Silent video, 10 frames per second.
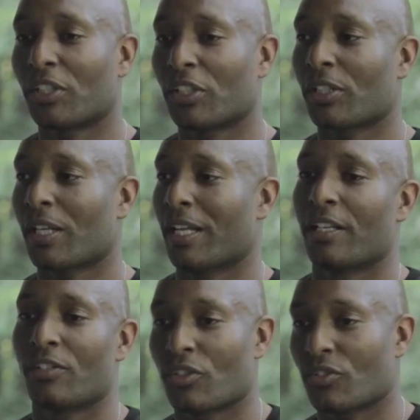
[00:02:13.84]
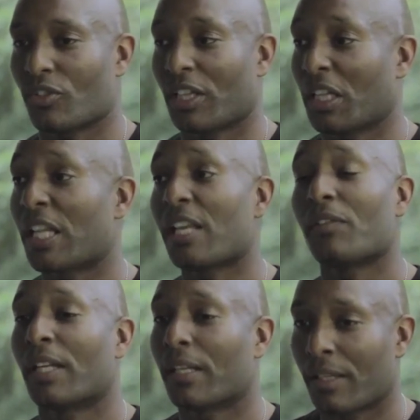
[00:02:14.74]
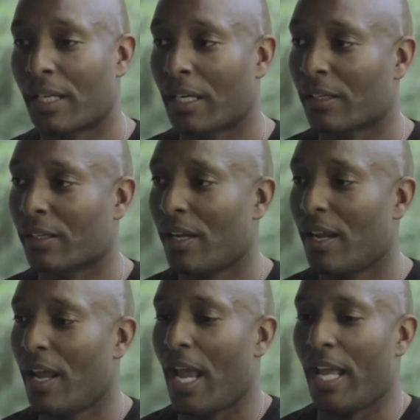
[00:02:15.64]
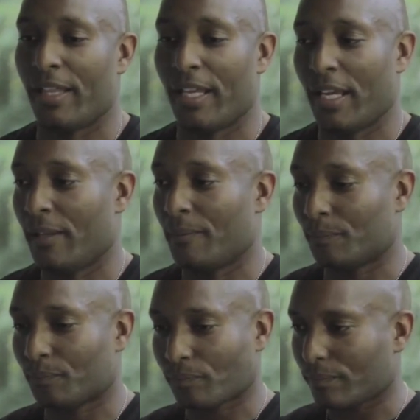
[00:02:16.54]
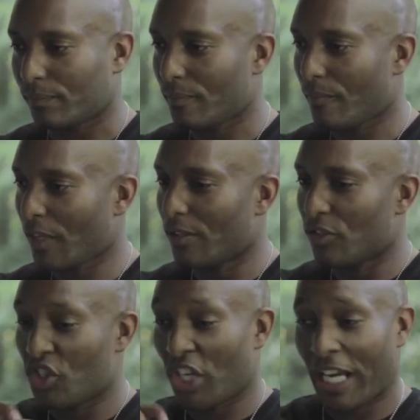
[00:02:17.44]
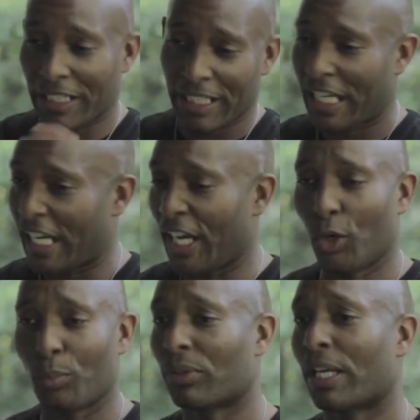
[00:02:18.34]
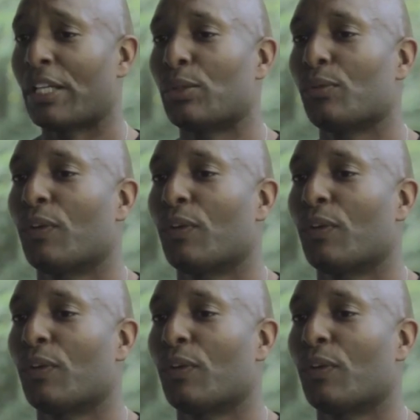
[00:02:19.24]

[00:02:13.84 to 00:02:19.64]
could, and then just leaving it there, and then channeling a whole brand new